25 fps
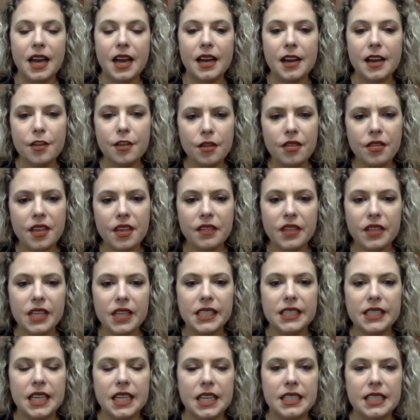Another thing that
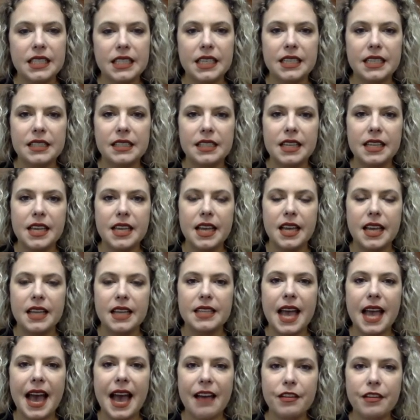it does
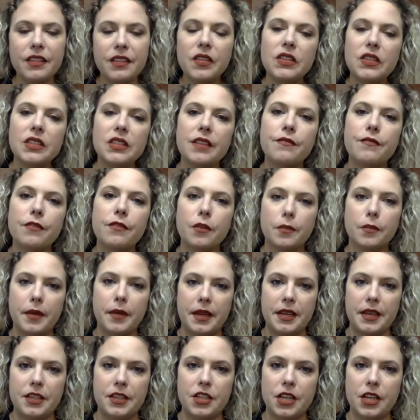is having this
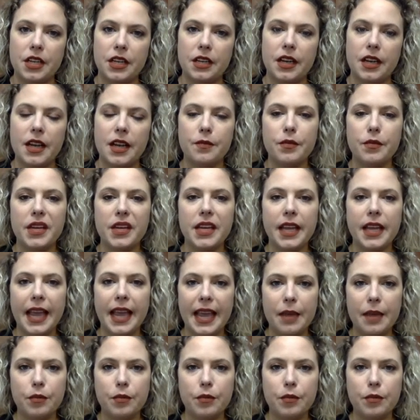information and being